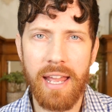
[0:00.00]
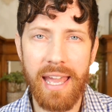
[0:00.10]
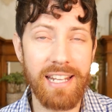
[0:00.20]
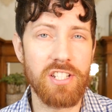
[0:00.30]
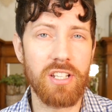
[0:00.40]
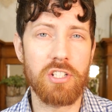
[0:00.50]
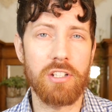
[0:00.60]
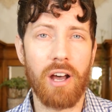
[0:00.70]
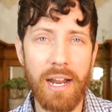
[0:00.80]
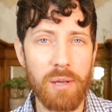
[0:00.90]
And it does
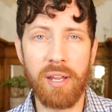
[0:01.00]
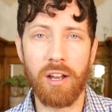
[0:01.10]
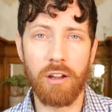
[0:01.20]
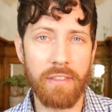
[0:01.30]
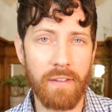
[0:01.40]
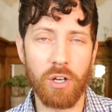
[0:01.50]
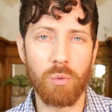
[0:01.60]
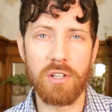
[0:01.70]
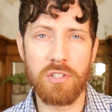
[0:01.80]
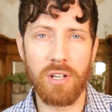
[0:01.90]
not appear that there
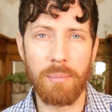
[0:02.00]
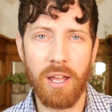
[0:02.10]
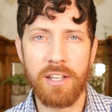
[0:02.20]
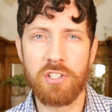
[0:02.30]
was some